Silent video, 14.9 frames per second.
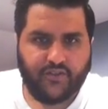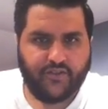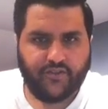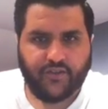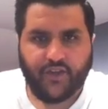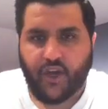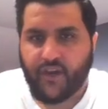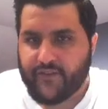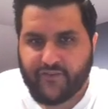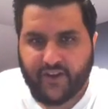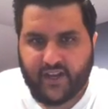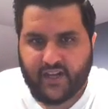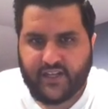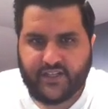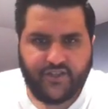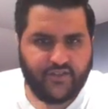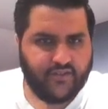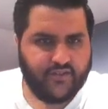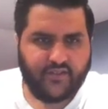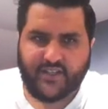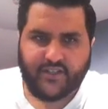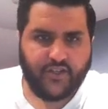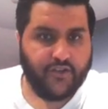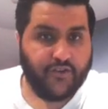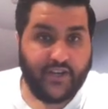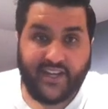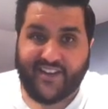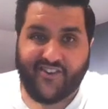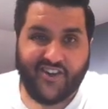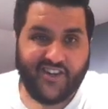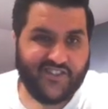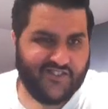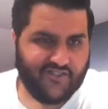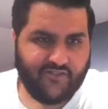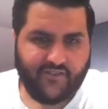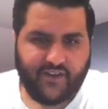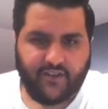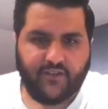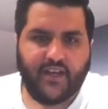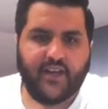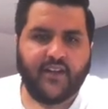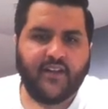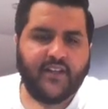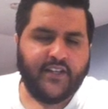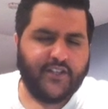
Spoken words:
to COVID regulations? There's no clear answer around that.